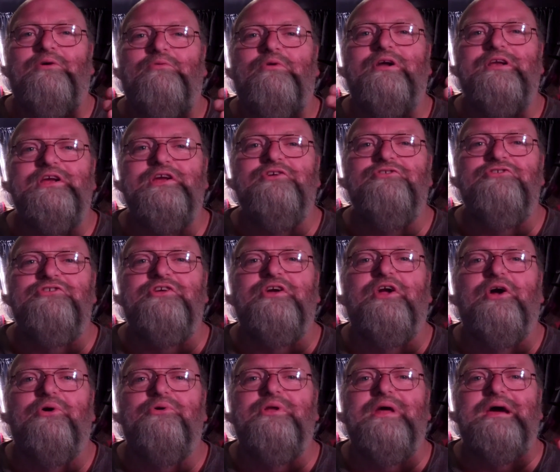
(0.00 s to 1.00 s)
you used to
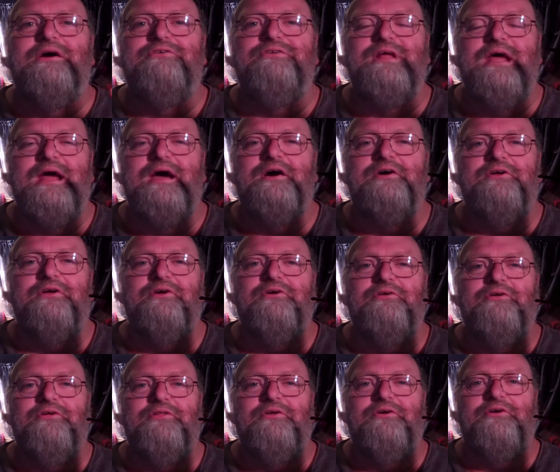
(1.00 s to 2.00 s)
go downtown to
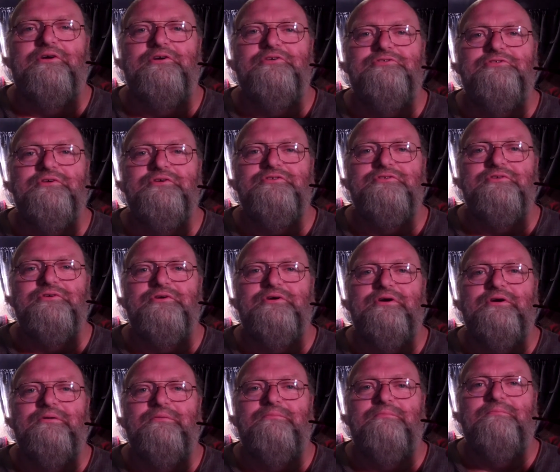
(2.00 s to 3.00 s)
go to the grocery
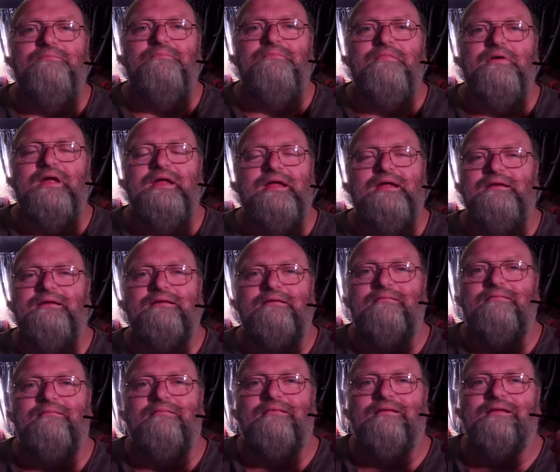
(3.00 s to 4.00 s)
store. And
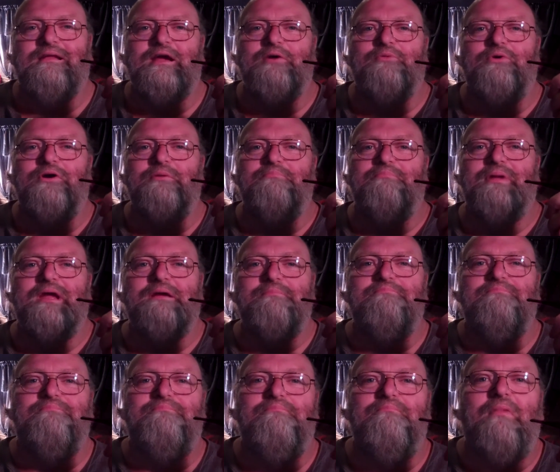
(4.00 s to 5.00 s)
they weren't big
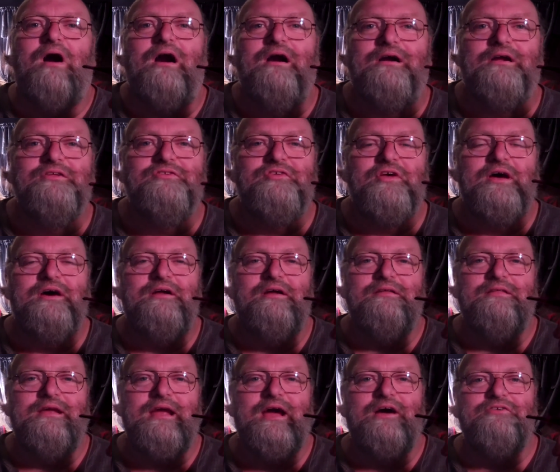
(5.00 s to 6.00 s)
markets out
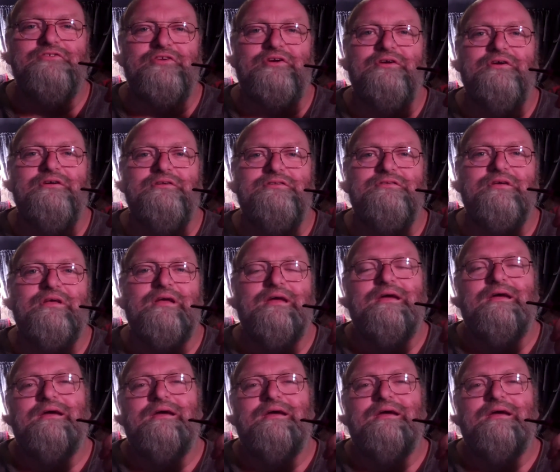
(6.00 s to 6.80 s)
on the outskirts.